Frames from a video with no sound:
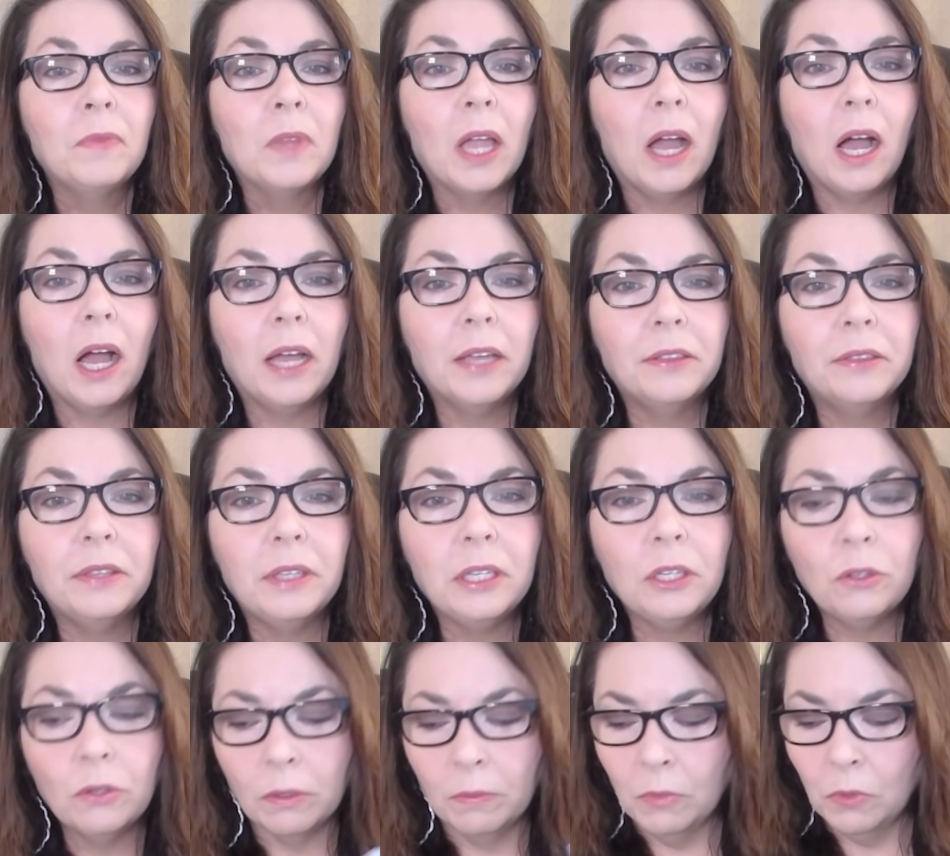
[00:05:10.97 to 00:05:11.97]
I
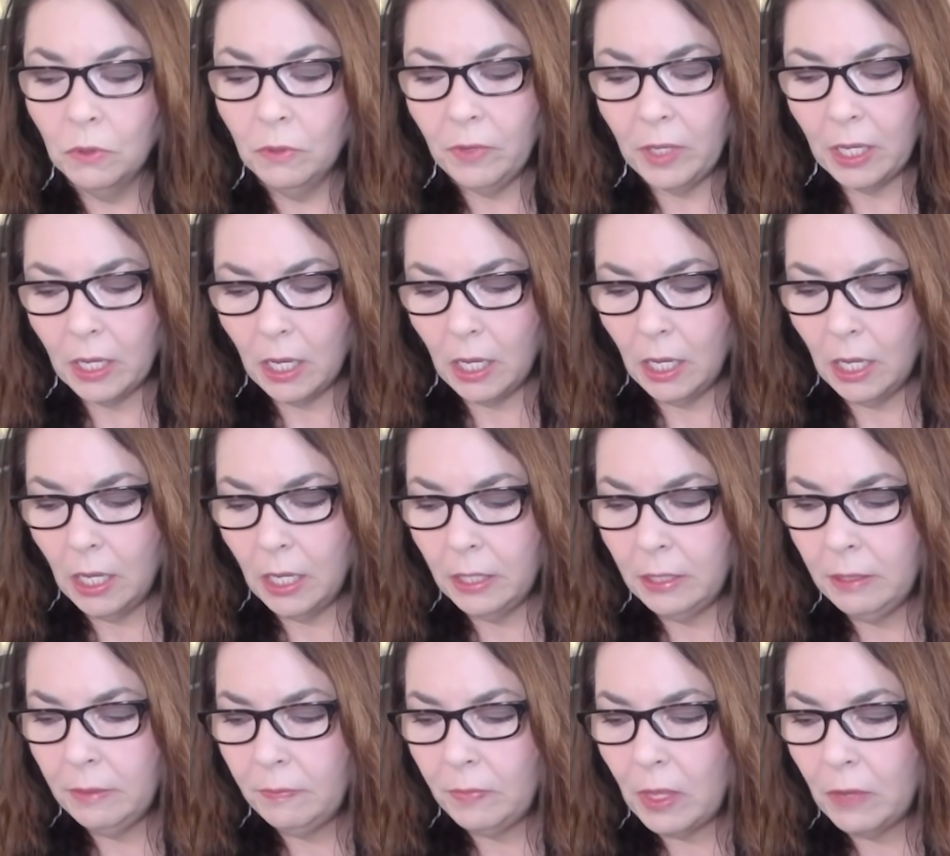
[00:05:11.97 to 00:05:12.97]
think you're moving
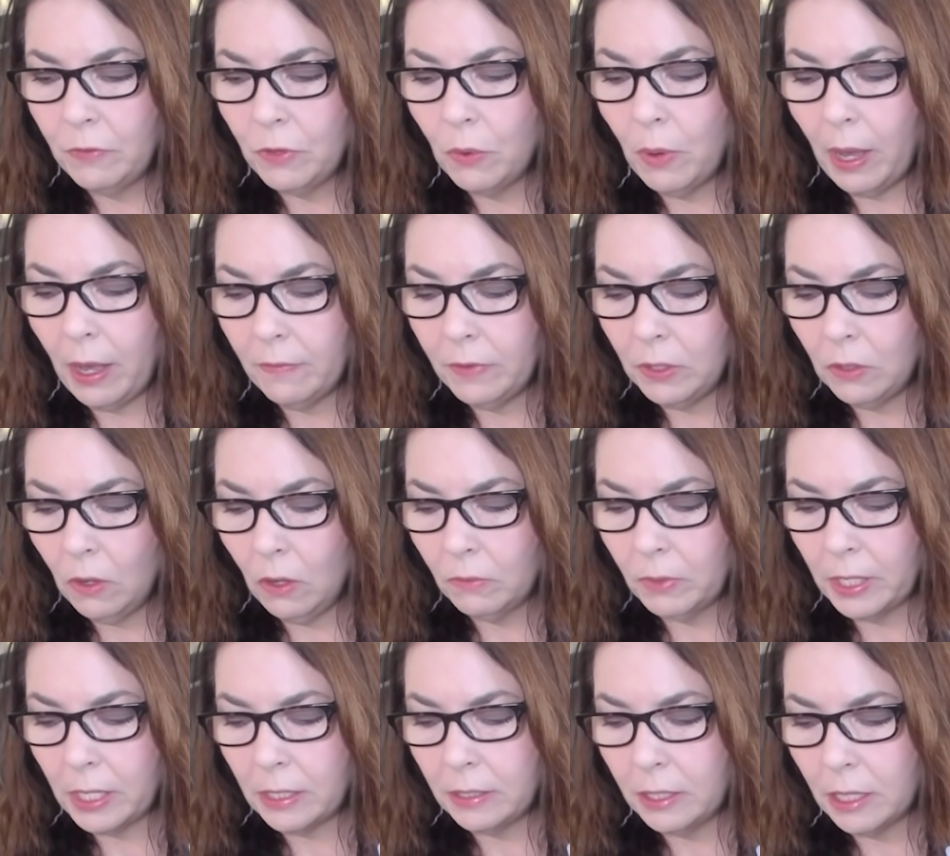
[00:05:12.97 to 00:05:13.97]
on. If you haven't
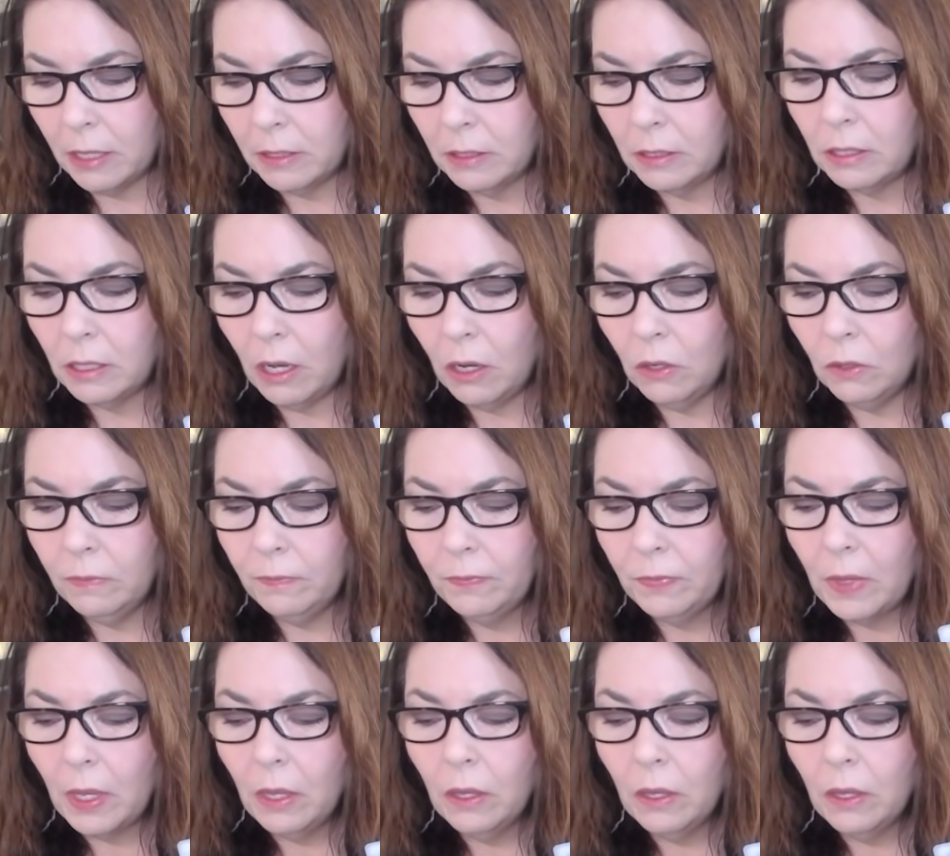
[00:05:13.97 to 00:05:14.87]
already done so,